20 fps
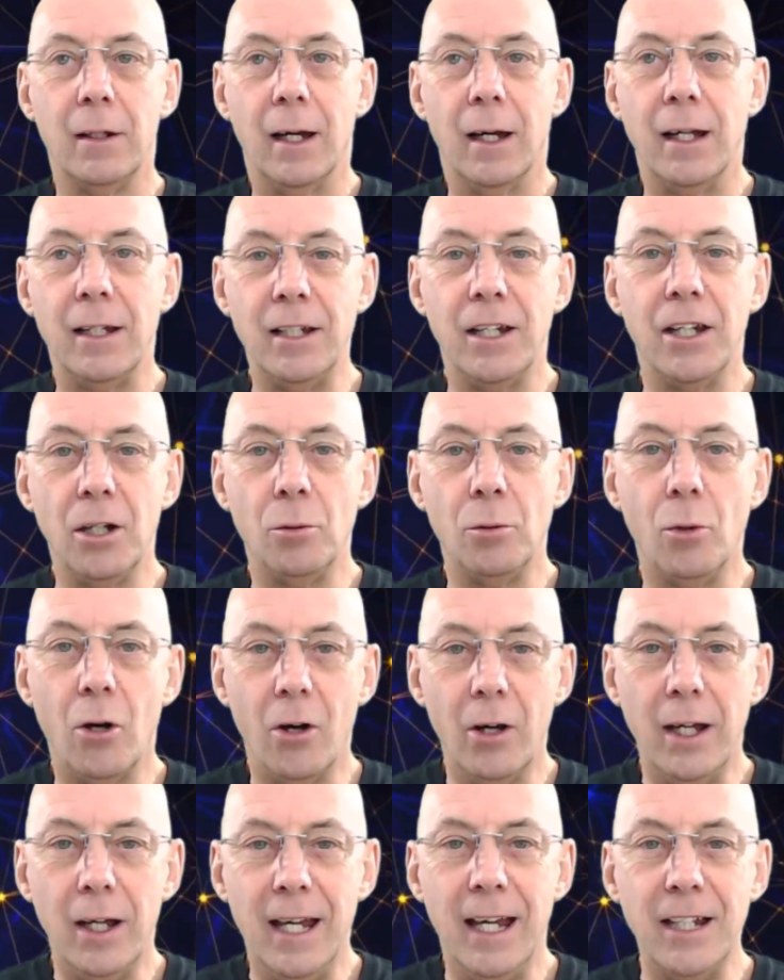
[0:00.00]
And you know
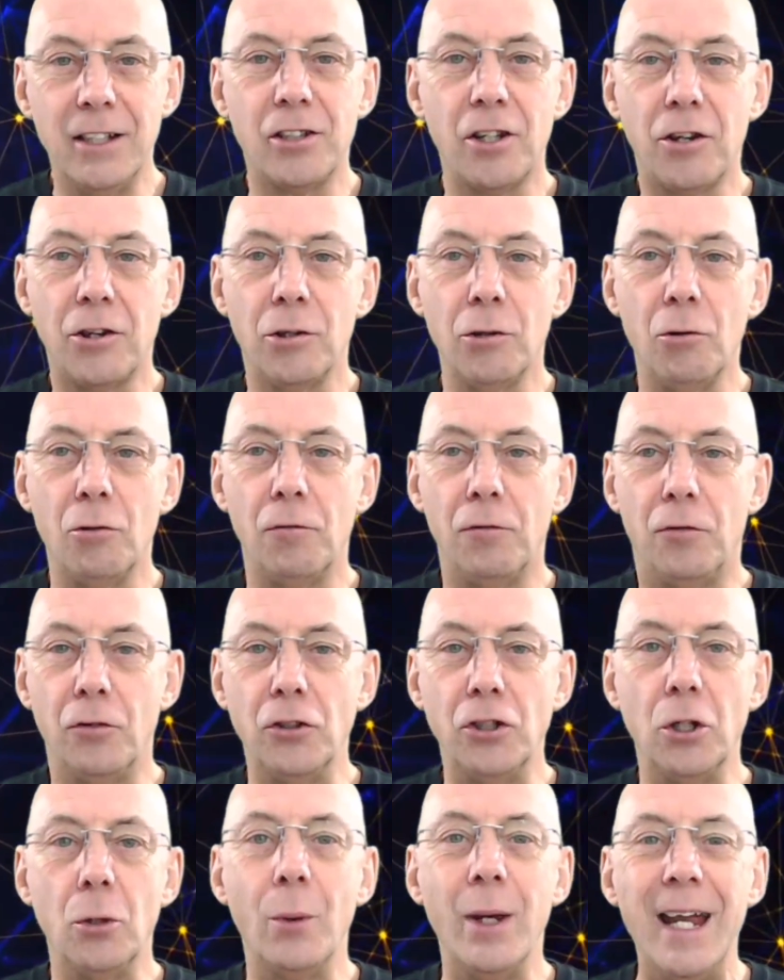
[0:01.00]
what? Here's a thought
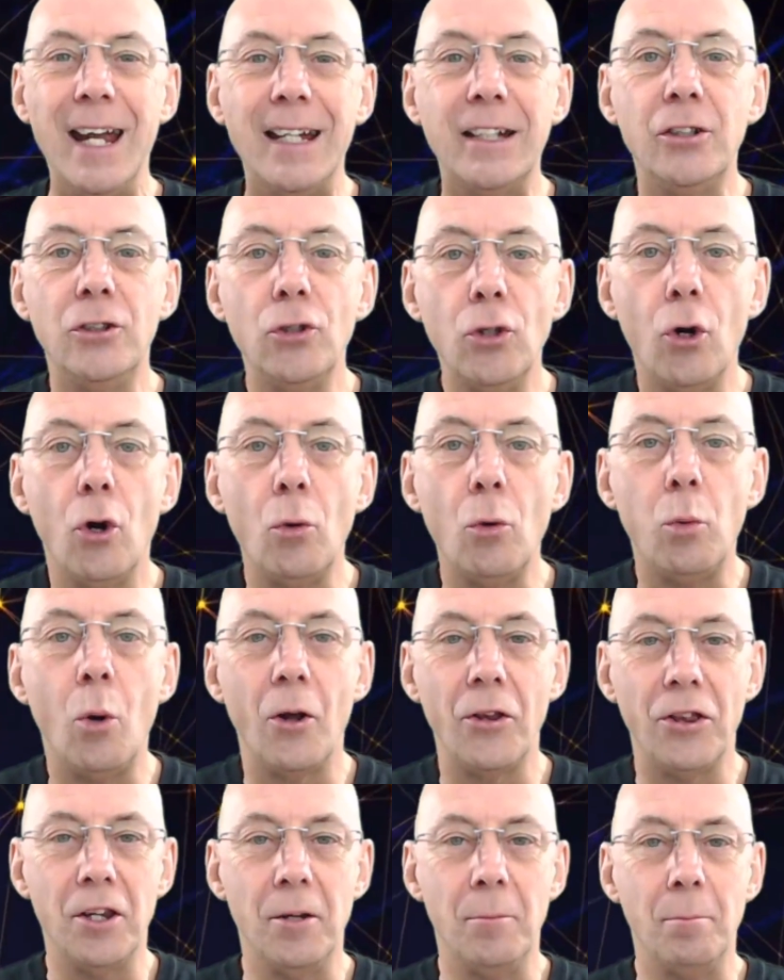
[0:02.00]
for you. Ignore
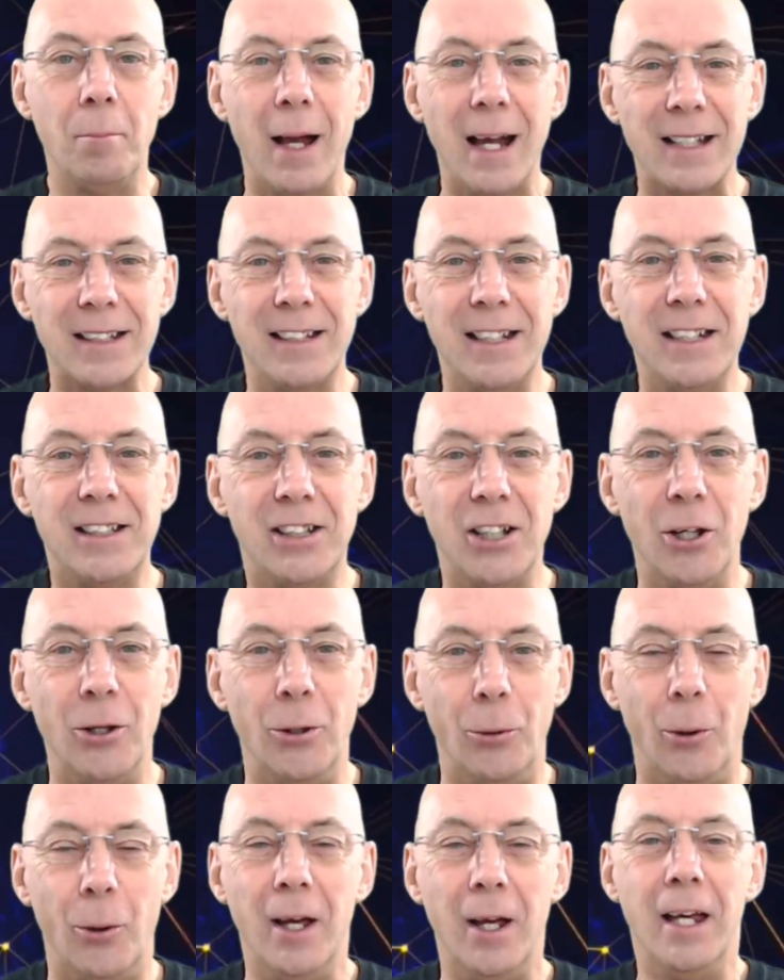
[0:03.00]
what the masses
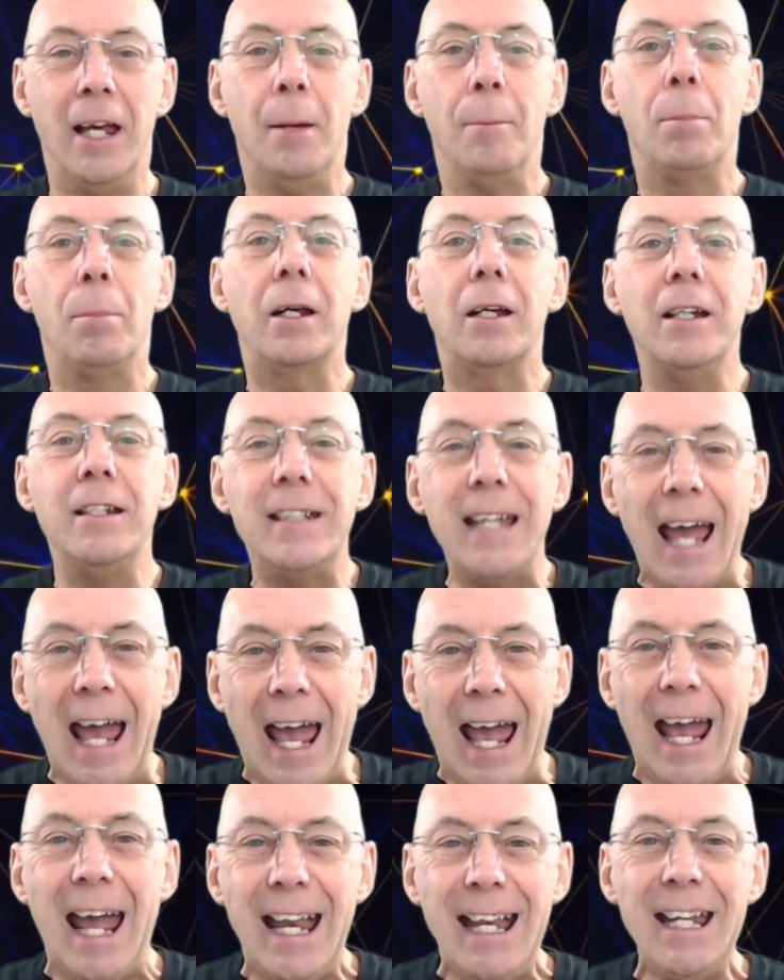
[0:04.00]
do, because
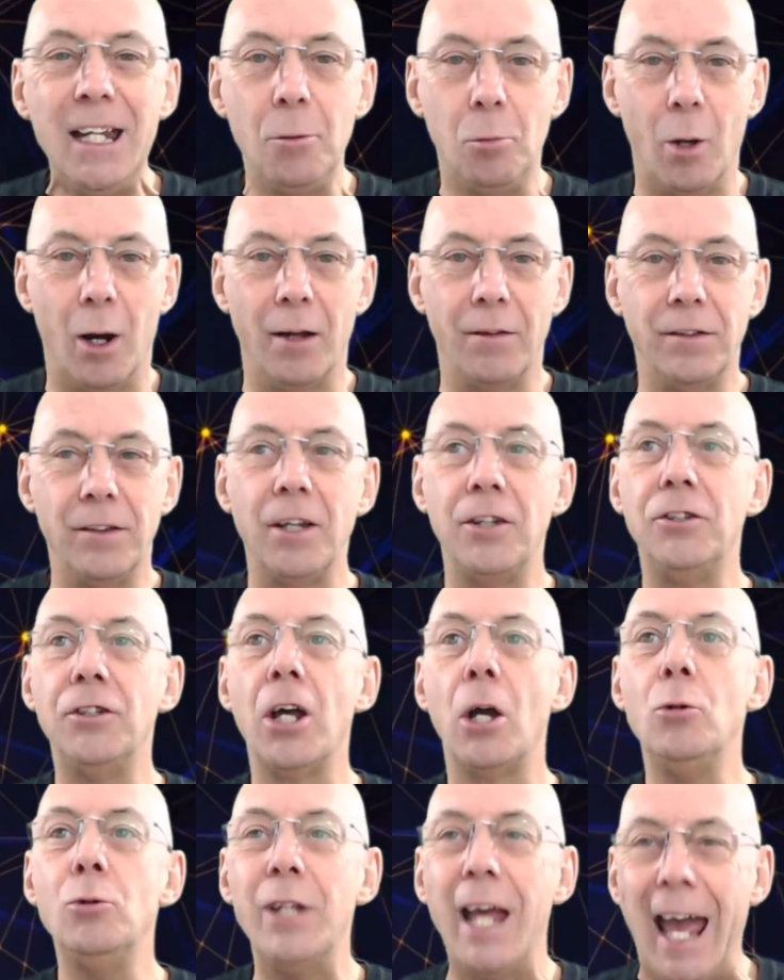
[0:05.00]
anyone that
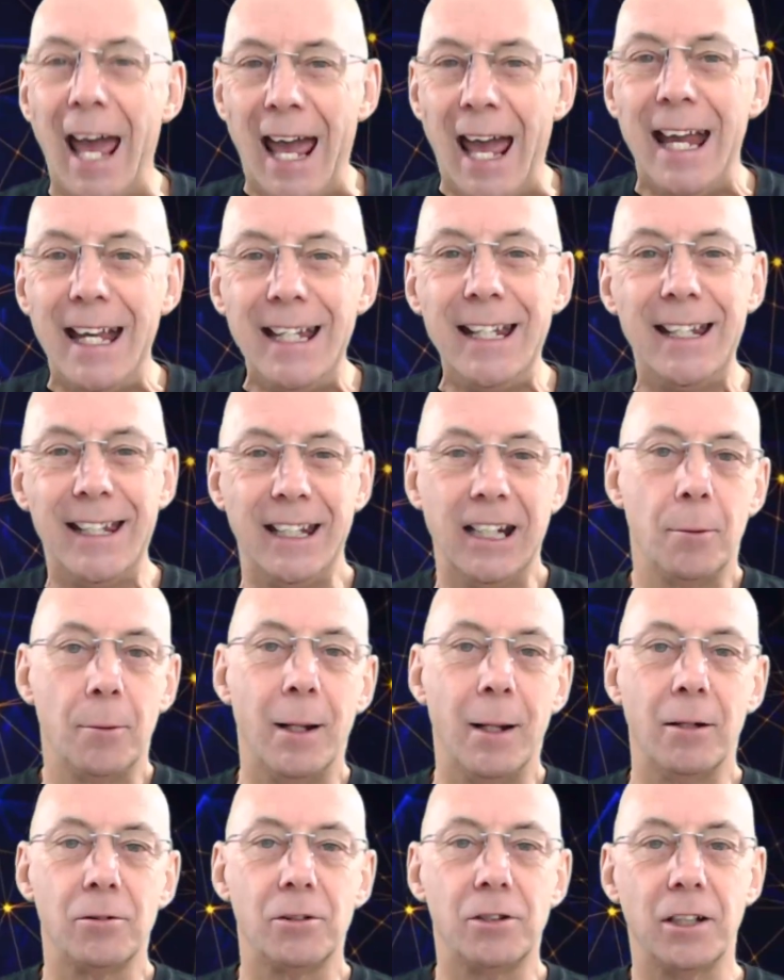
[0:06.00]
knows anything
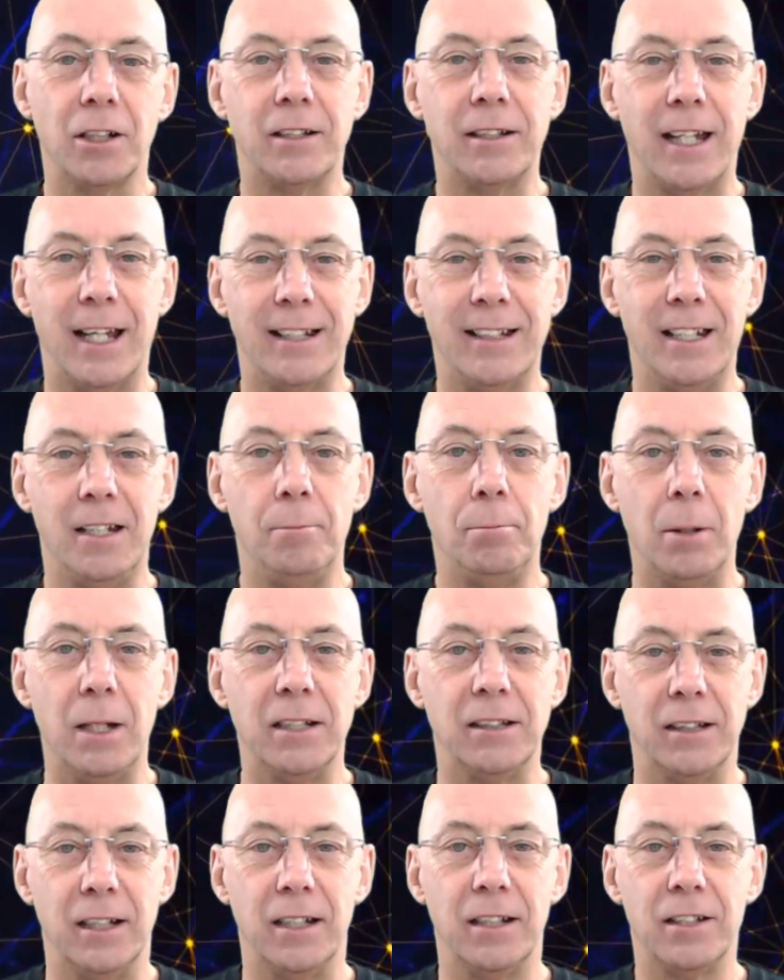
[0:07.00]
about success in
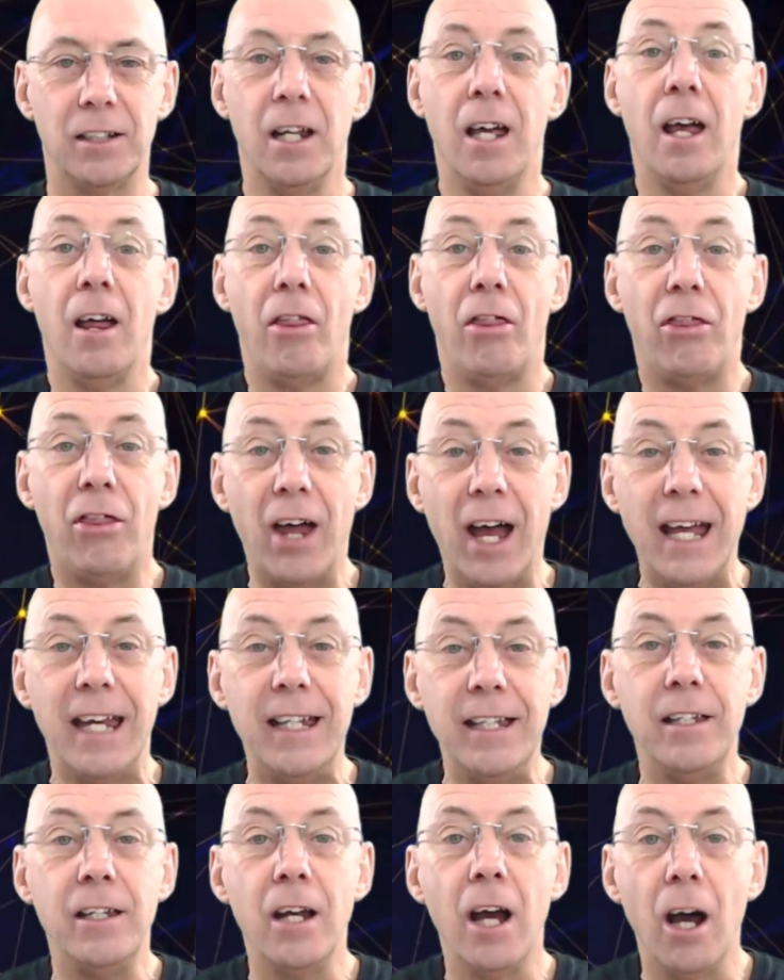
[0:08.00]
business,
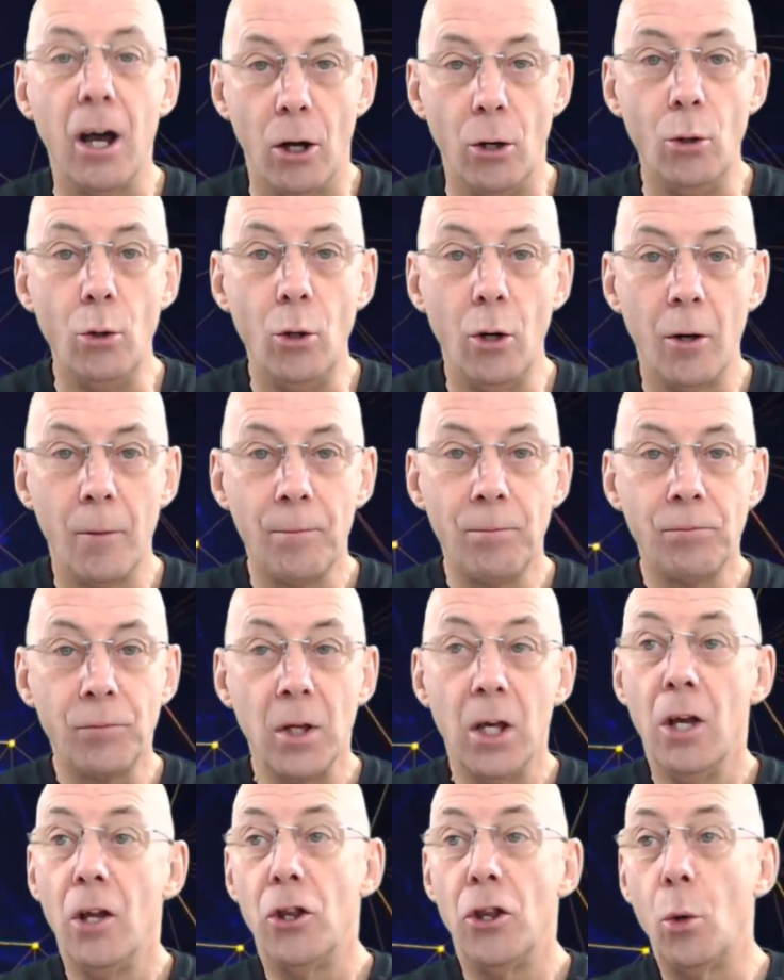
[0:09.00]
they know
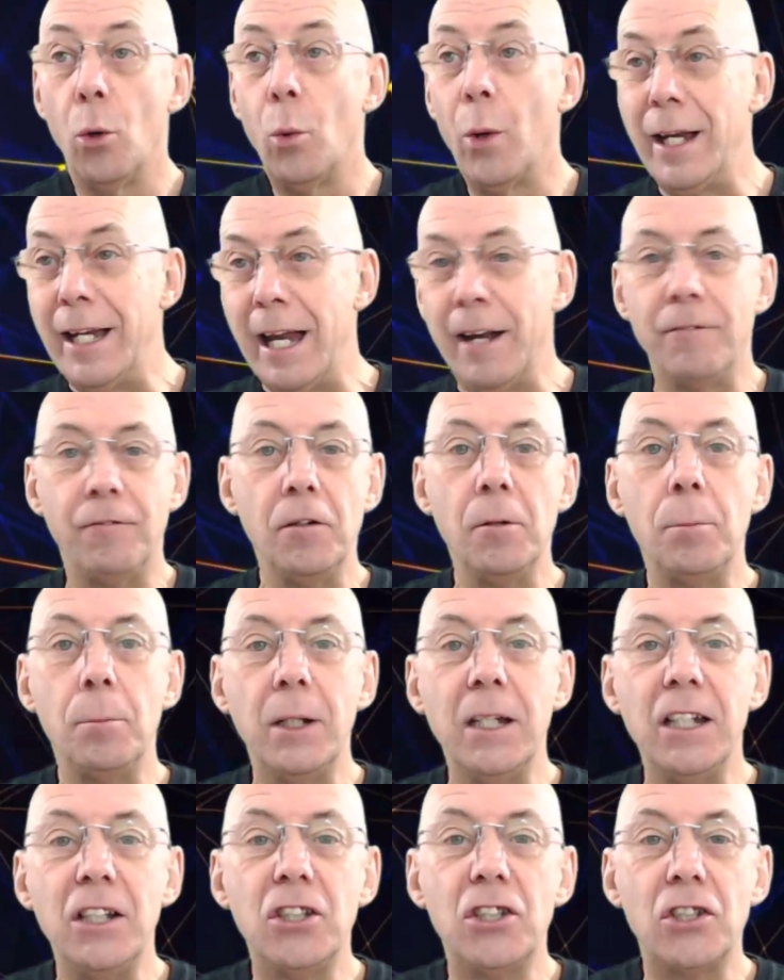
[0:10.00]
that when
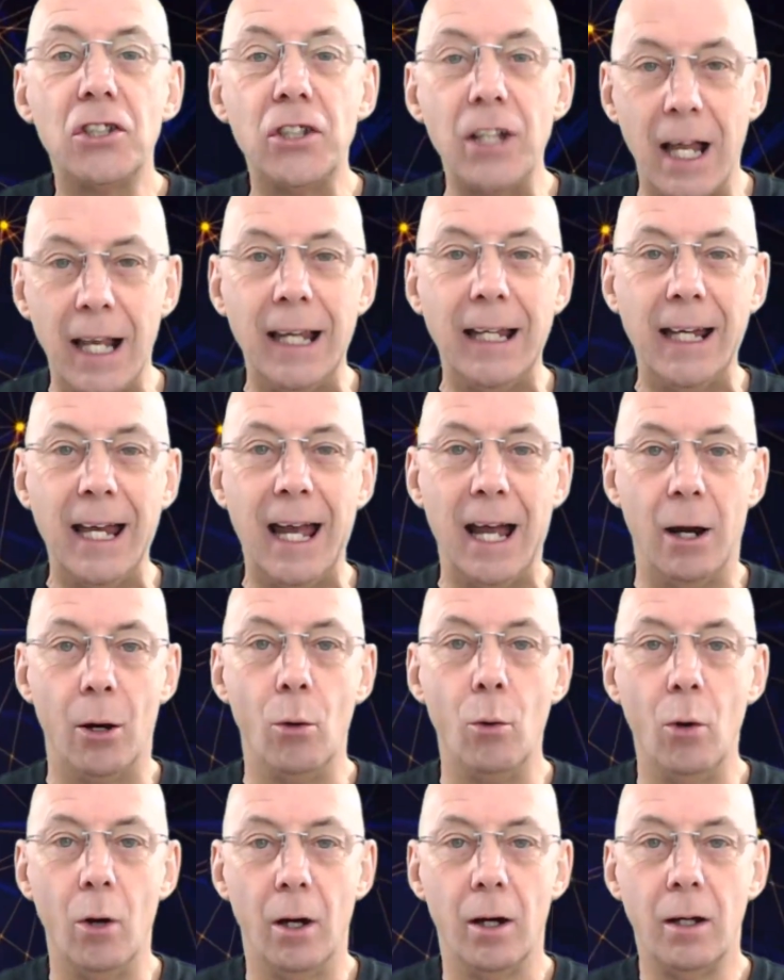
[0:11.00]
everybody's selling
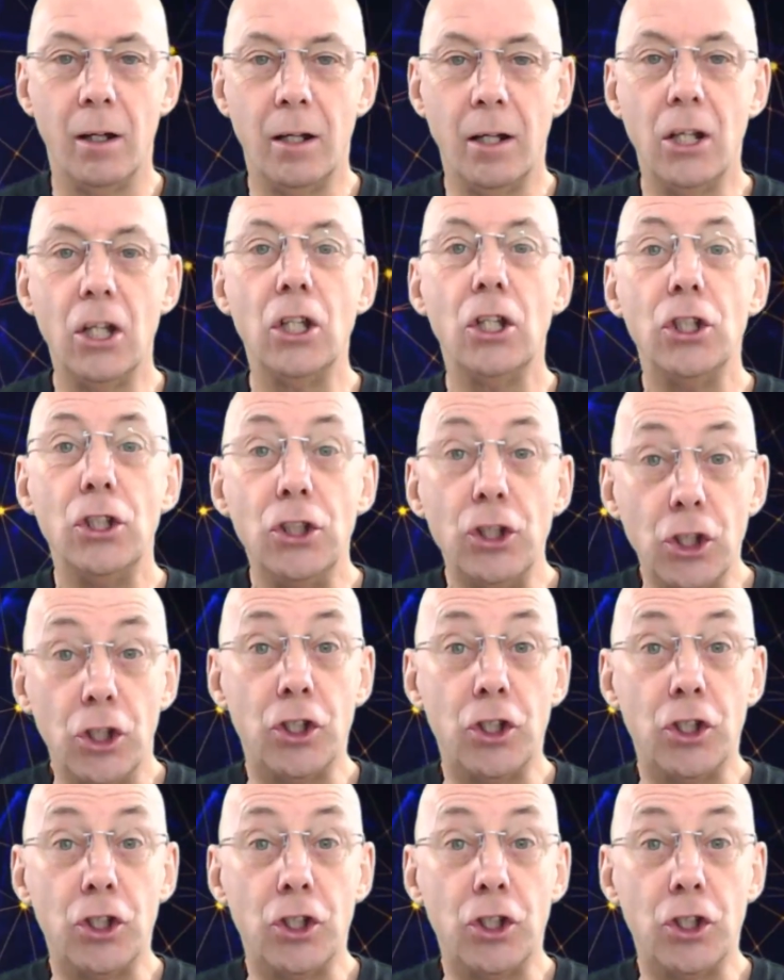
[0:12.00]
out, you